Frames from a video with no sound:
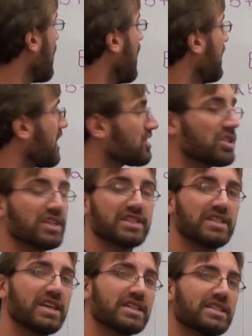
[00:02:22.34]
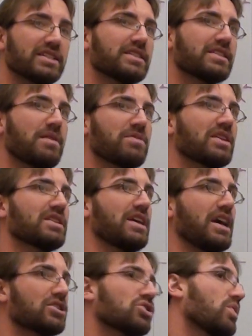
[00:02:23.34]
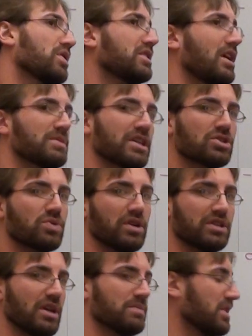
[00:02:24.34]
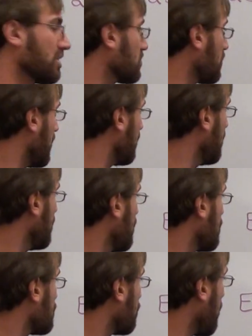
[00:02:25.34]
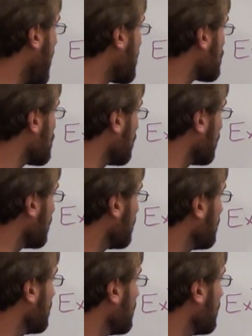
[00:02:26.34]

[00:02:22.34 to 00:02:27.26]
And x to the 6 is the same thing as x squared times x squared times x squared. So actually,